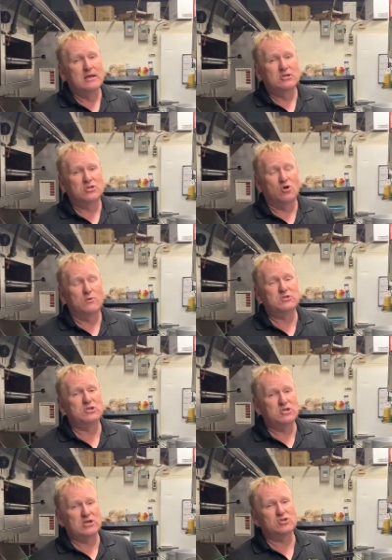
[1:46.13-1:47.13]
So we
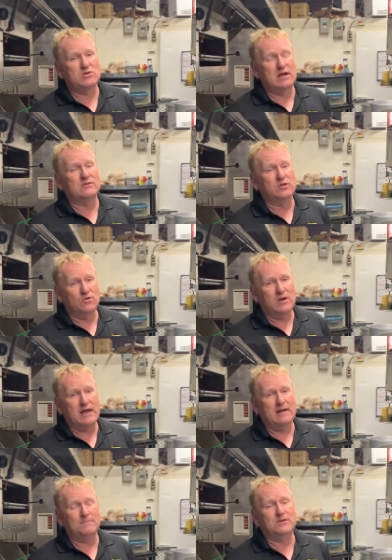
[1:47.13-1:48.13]
suggest you not do
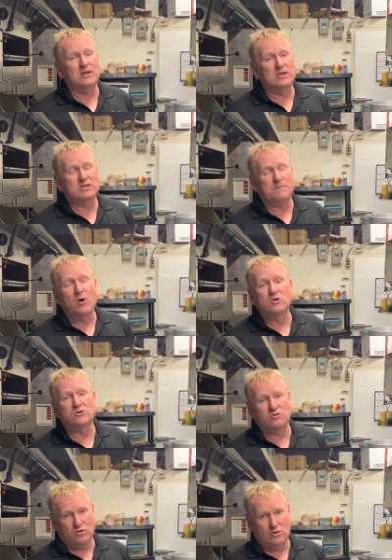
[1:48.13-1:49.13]
that. The
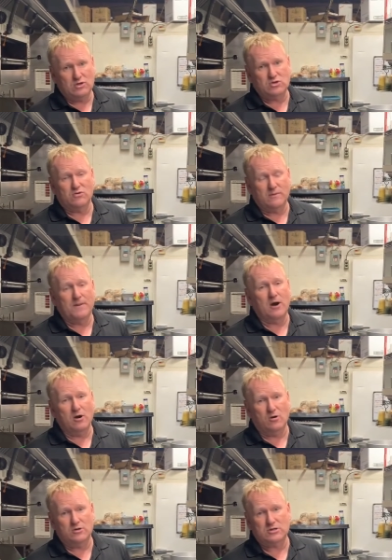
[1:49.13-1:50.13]
disposal units or the
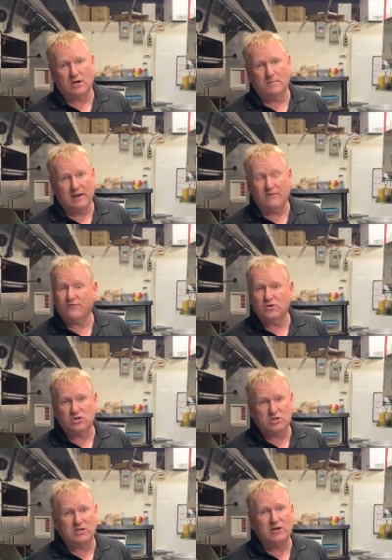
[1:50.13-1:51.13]
barrels are meant for
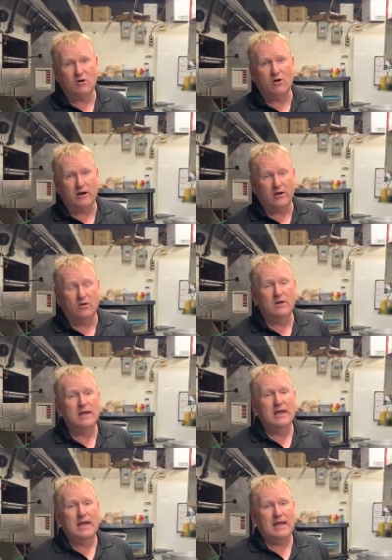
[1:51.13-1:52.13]
just the oil,
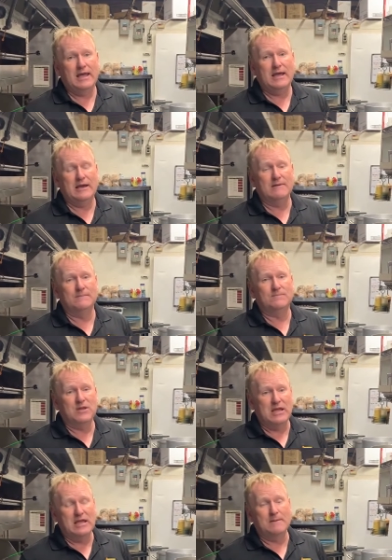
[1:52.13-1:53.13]
and
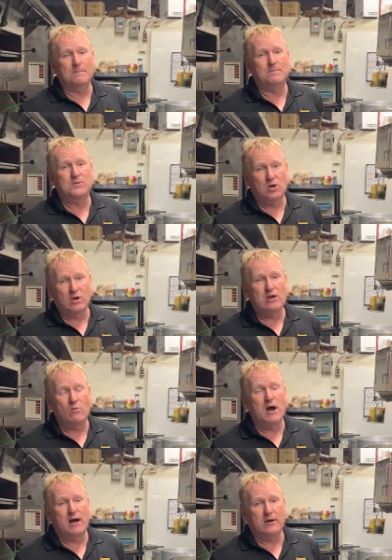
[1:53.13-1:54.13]
the dirty
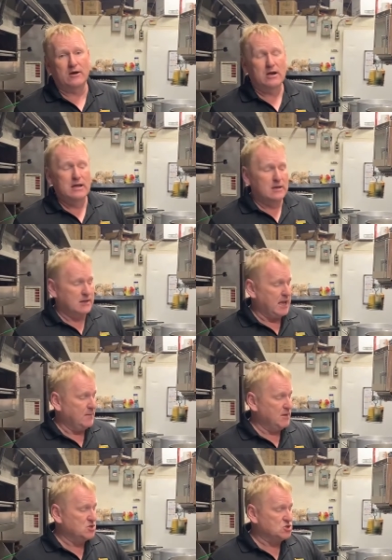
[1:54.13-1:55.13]
water
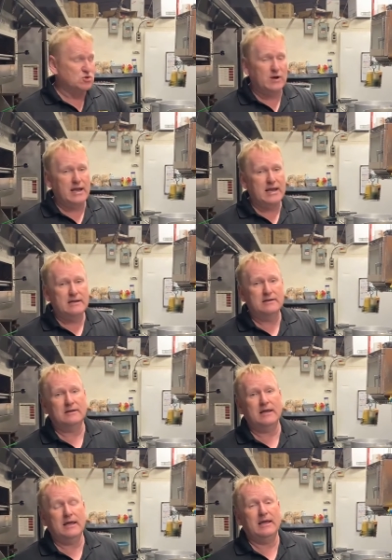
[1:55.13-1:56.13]
can be strained
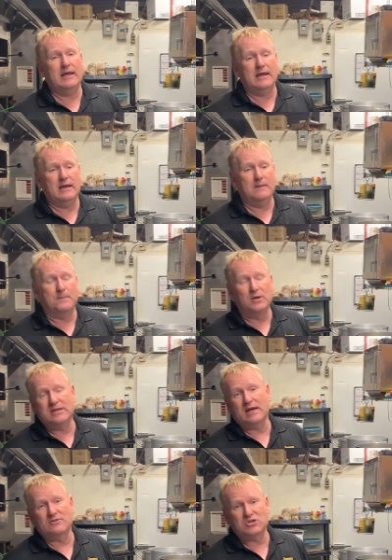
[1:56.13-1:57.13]
and put
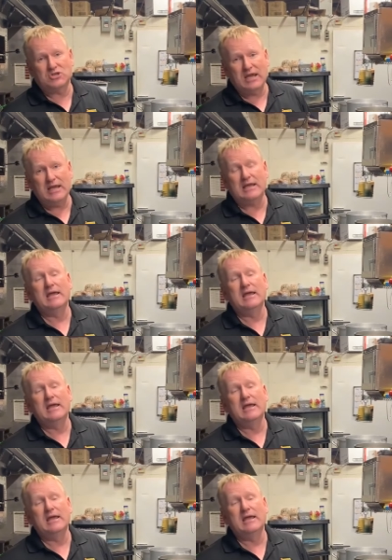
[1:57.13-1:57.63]
down the sink